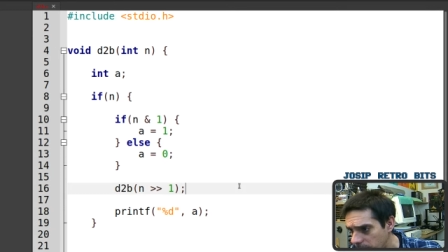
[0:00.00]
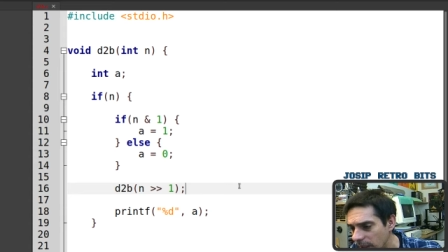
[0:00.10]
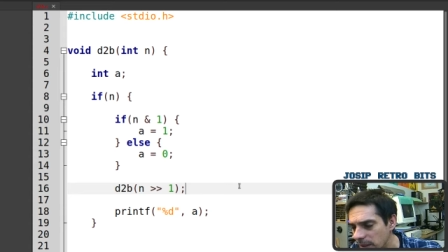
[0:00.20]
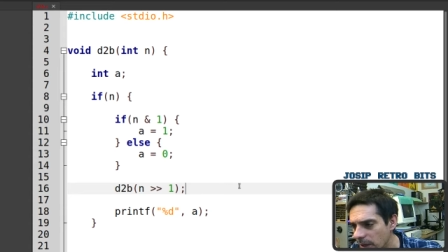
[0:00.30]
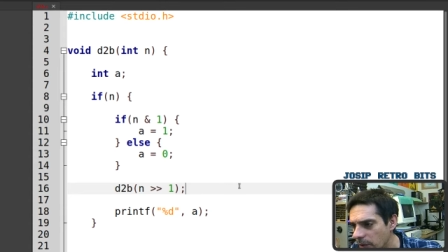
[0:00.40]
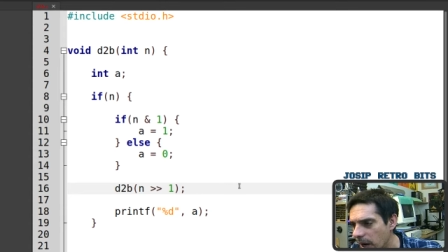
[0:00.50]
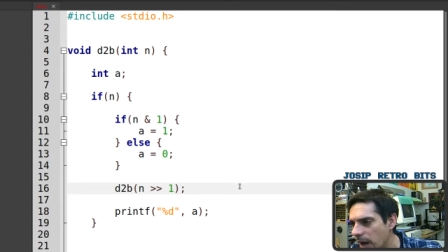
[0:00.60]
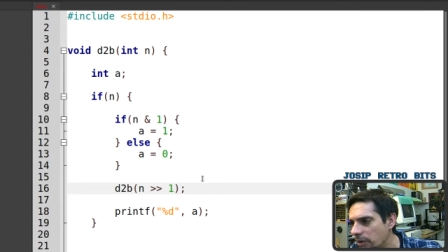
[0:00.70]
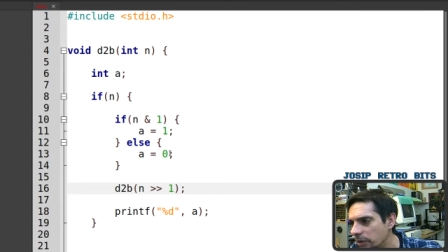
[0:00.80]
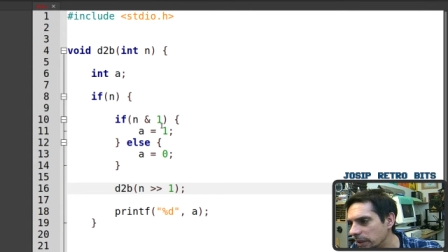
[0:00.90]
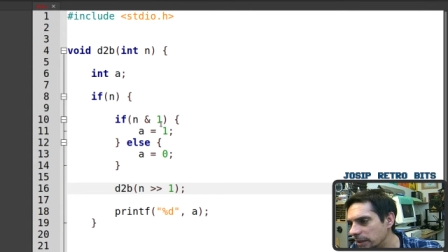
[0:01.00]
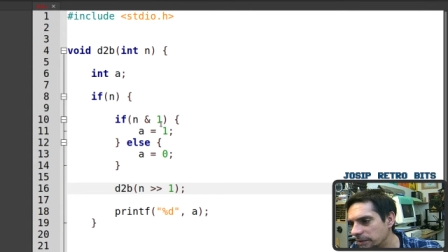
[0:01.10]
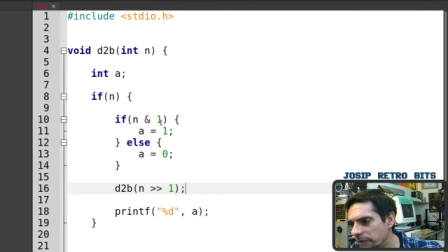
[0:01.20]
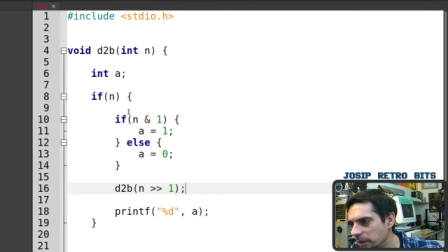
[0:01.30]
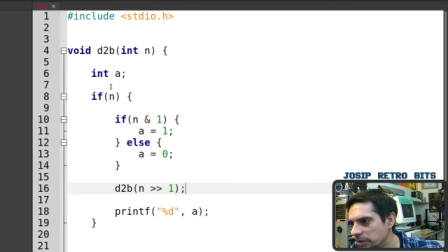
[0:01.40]
So how this
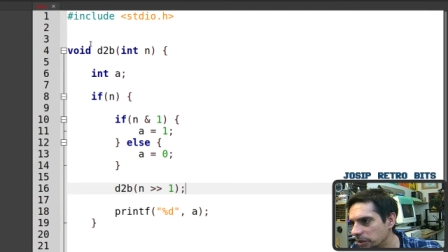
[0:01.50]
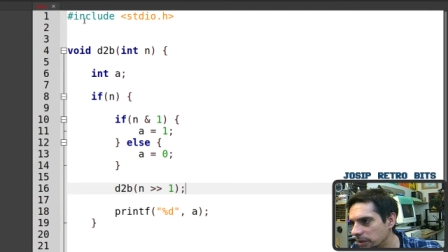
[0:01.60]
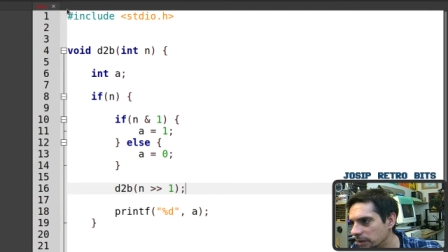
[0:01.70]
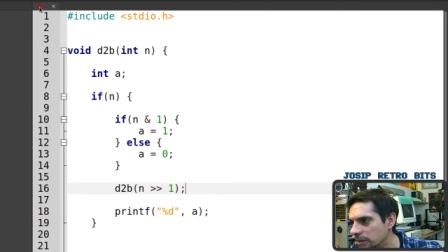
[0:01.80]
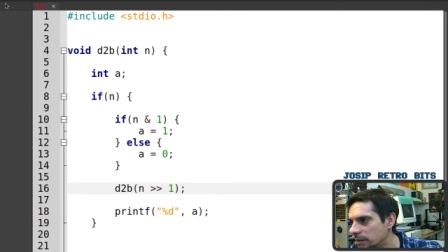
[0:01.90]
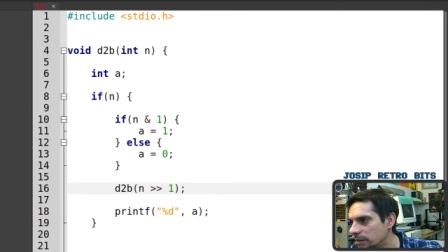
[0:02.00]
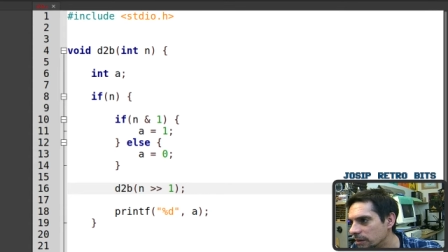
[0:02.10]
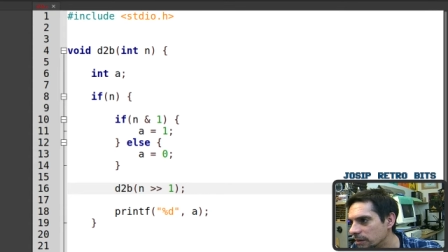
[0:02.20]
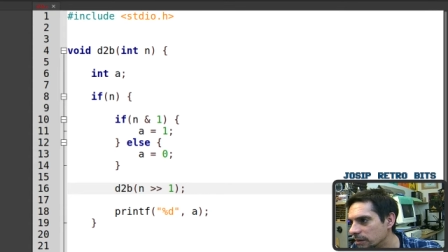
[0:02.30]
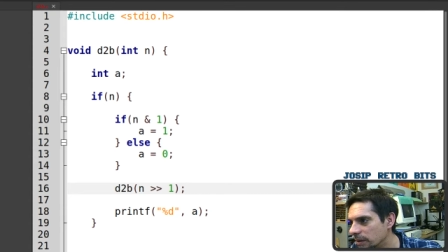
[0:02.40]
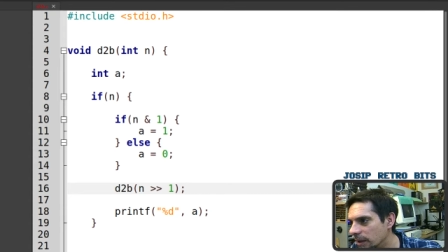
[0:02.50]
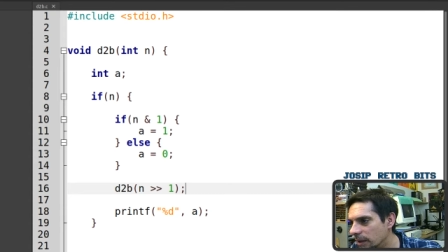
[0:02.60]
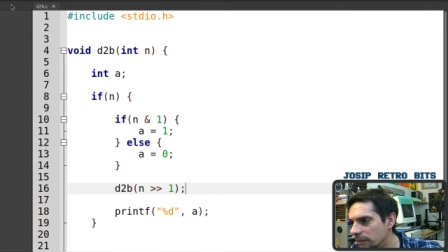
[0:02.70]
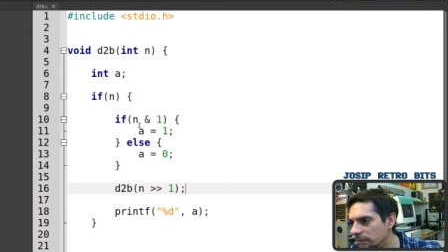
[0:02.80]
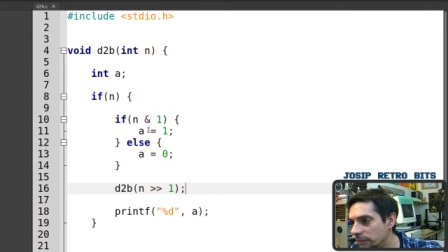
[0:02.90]
function
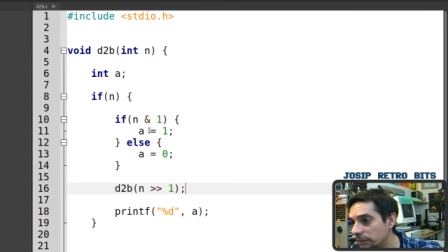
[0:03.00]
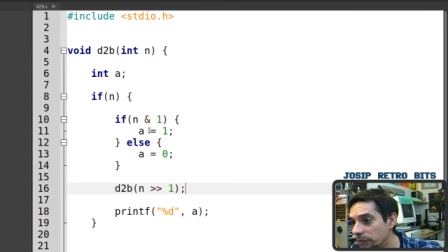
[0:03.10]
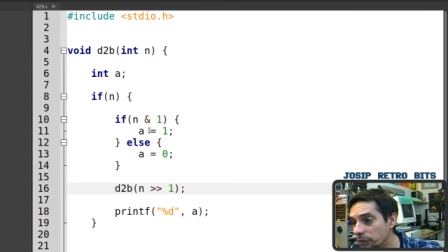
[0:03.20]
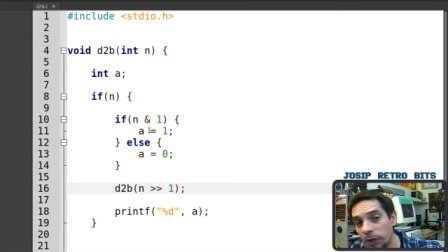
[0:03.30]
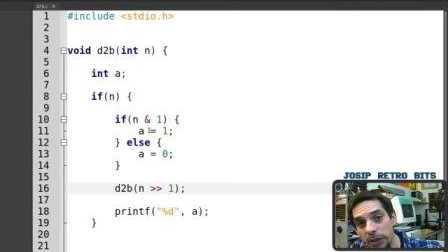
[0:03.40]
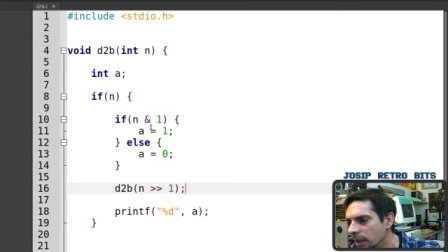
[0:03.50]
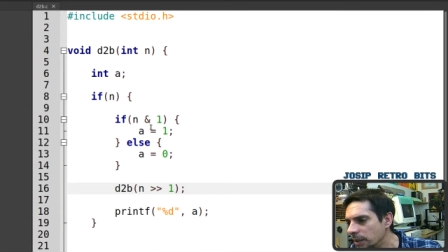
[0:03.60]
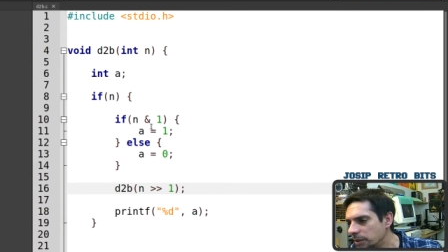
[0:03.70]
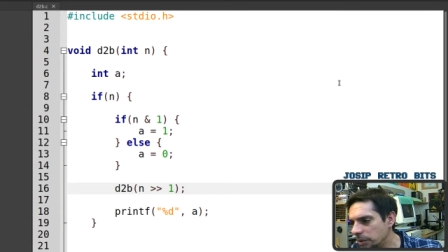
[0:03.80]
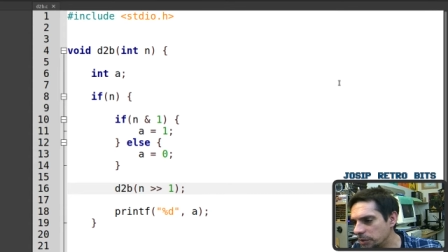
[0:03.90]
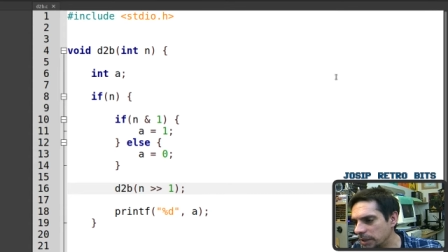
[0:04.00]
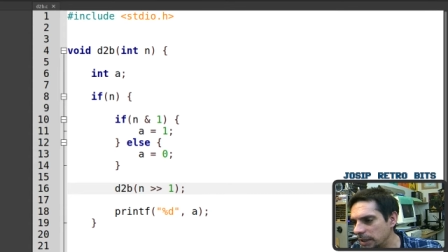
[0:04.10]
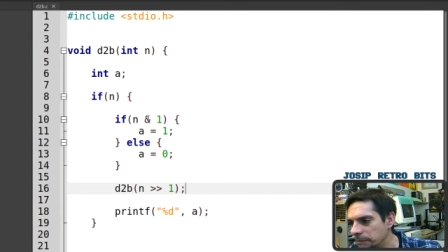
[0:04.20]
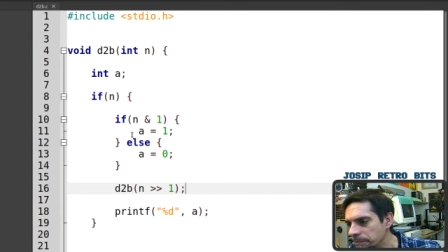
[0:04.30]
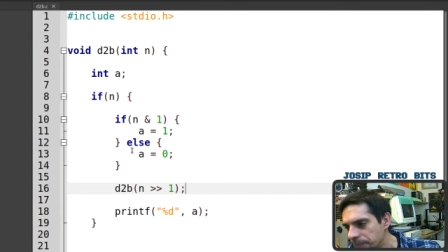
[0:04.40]
um, works. So you see,